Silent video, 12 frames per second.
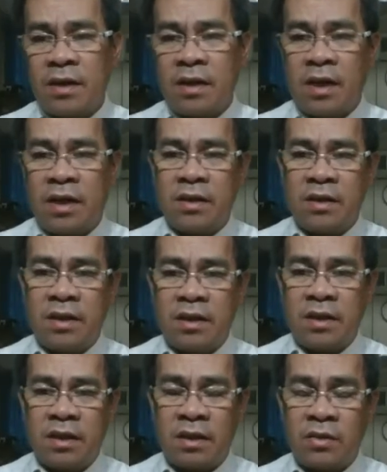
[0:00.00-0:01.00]
and
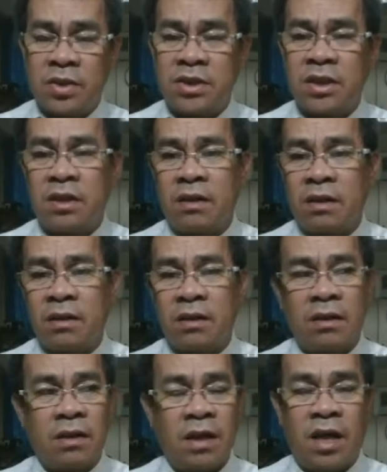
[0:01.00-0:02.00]
the closing
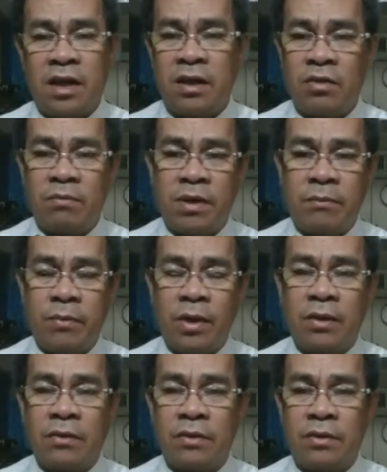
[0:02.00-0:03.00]
line of the
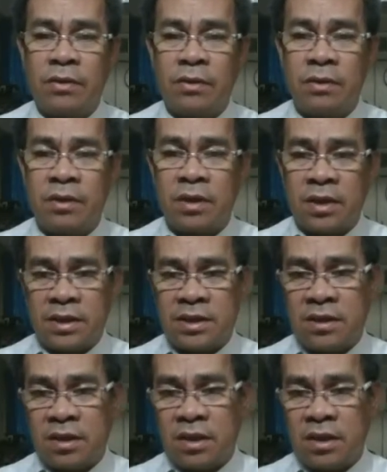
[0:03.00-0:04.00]
polygon is
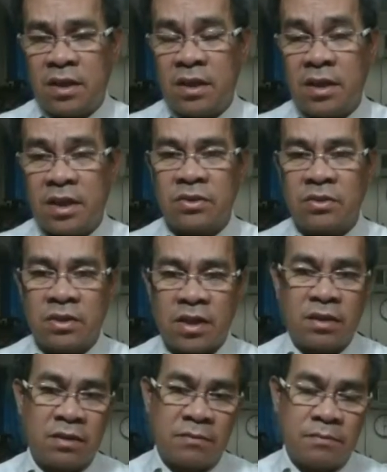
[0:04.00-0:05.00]
the resultant.